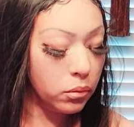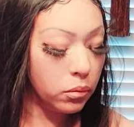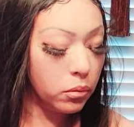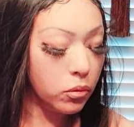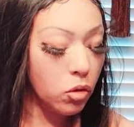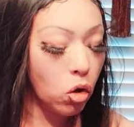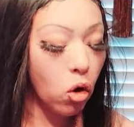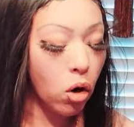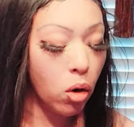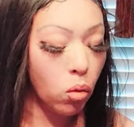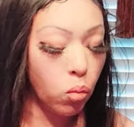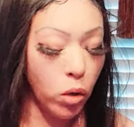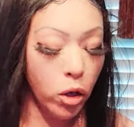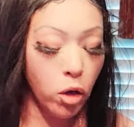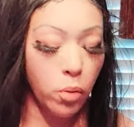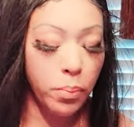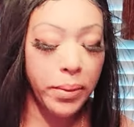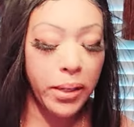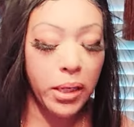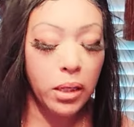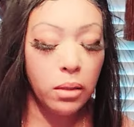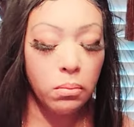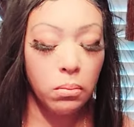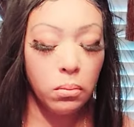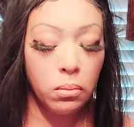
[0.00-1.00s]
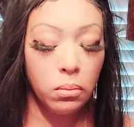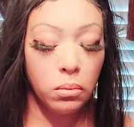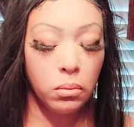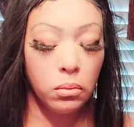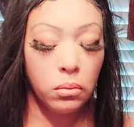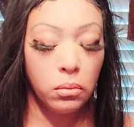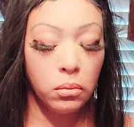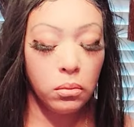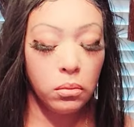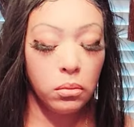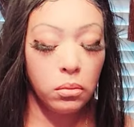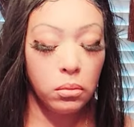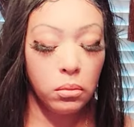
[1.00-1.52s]
Or will be.
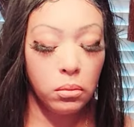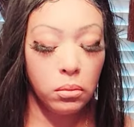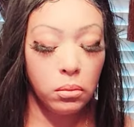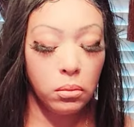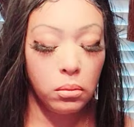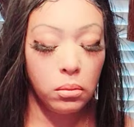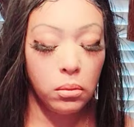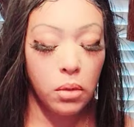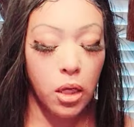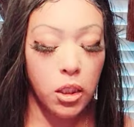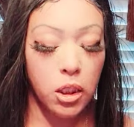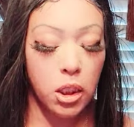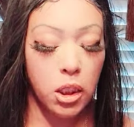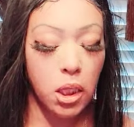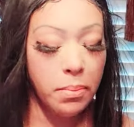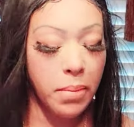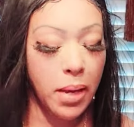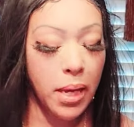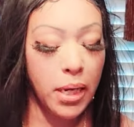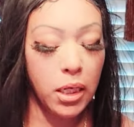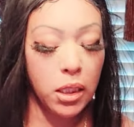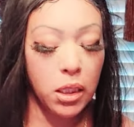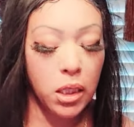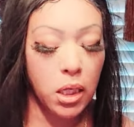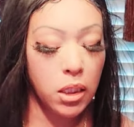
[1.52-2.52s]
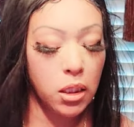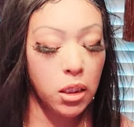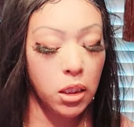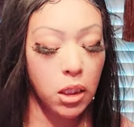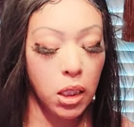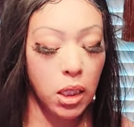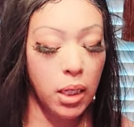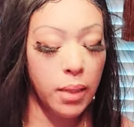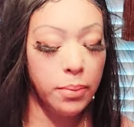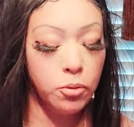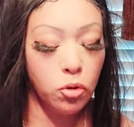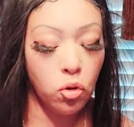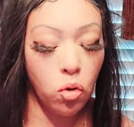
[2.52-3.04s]
If somebody does
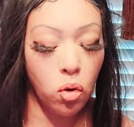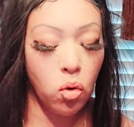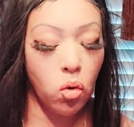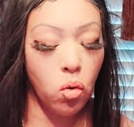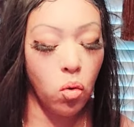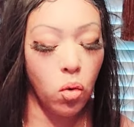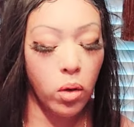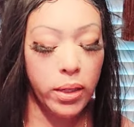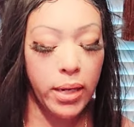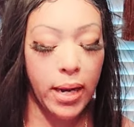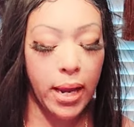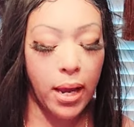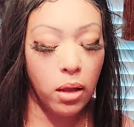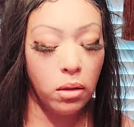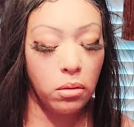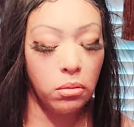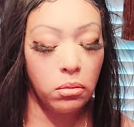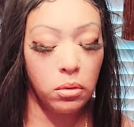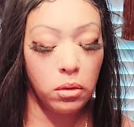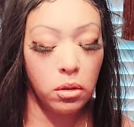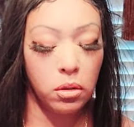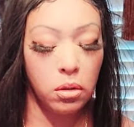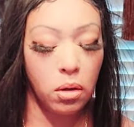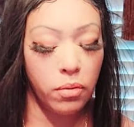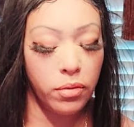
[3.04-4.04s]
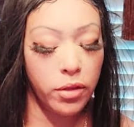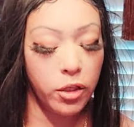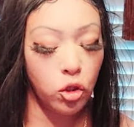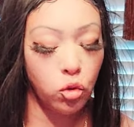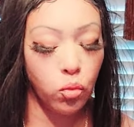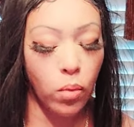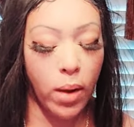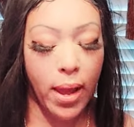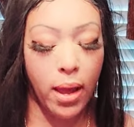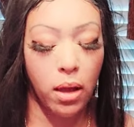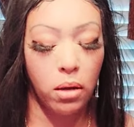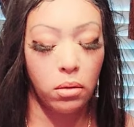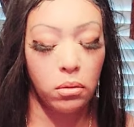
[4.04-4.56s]
keeps on going down, you know, this
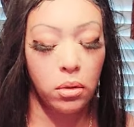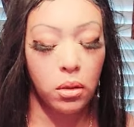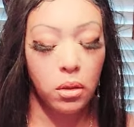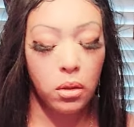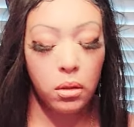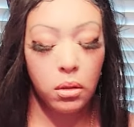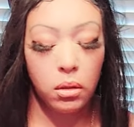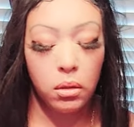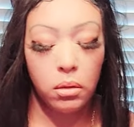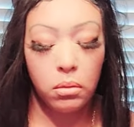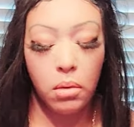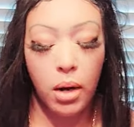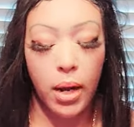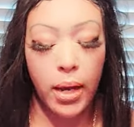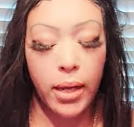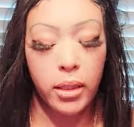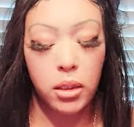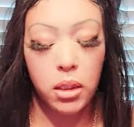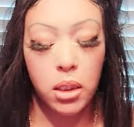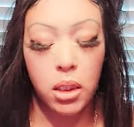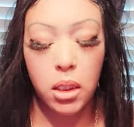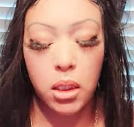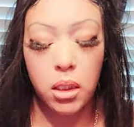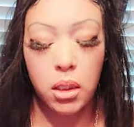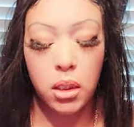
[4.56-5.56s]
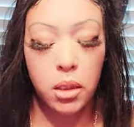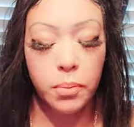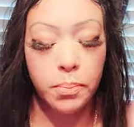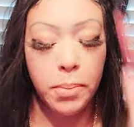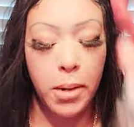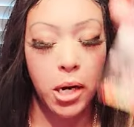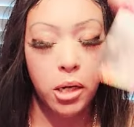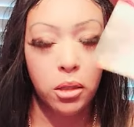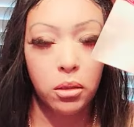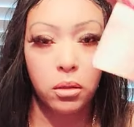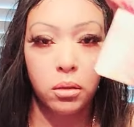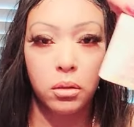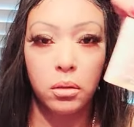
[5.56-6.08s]
route. Right. See, this is
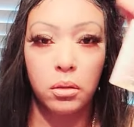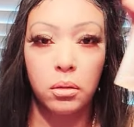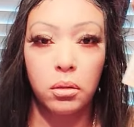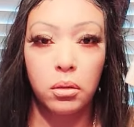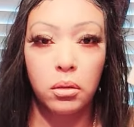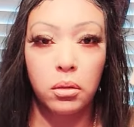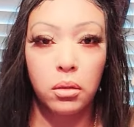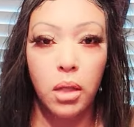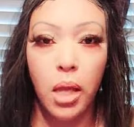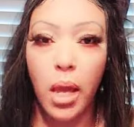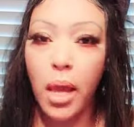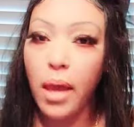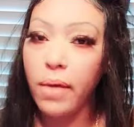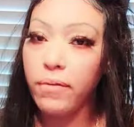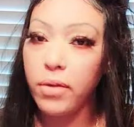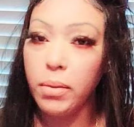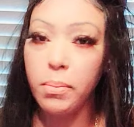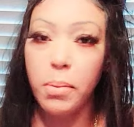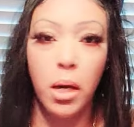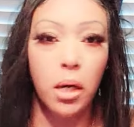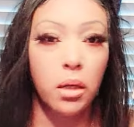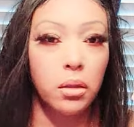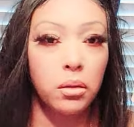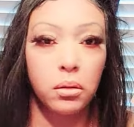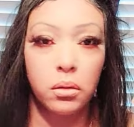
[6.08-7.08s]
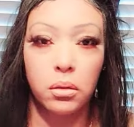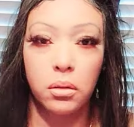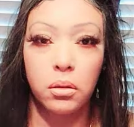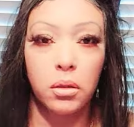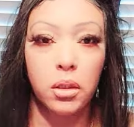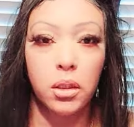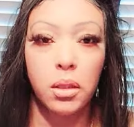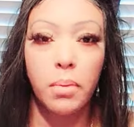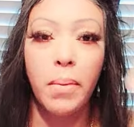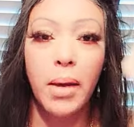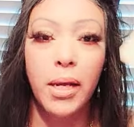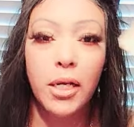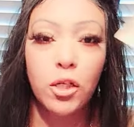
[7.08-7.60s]
Barton heavy burden.
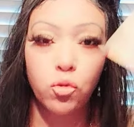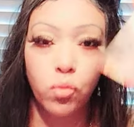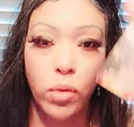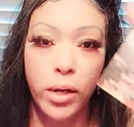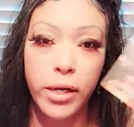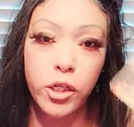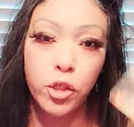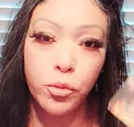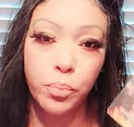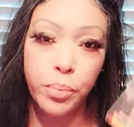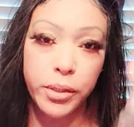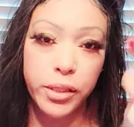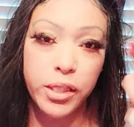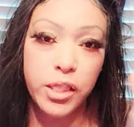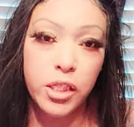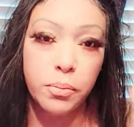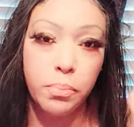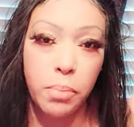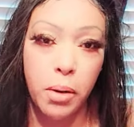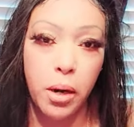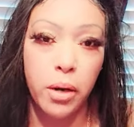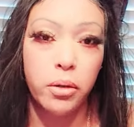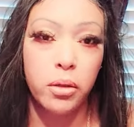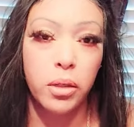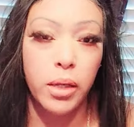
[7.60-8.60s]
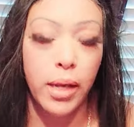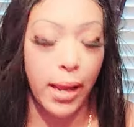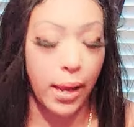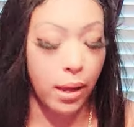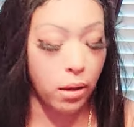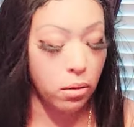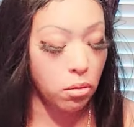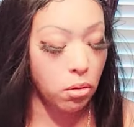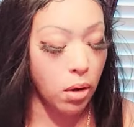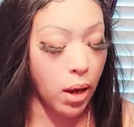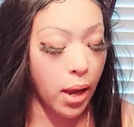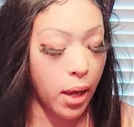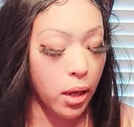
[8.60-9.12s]
Somebody's ready to put this burden down,
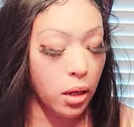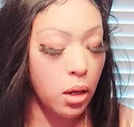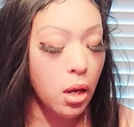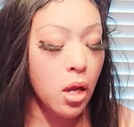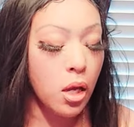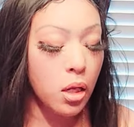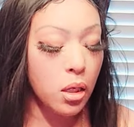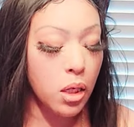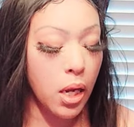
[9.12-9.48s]
okay?